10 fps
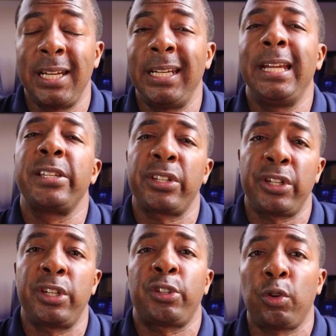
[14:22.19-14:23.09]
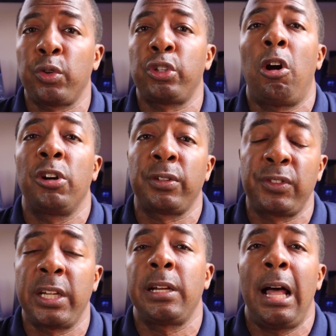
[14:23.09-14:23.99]
It is an additional charge
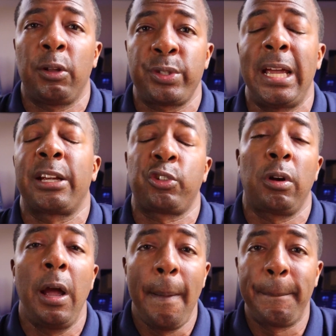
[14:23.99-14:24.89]
of $10 extra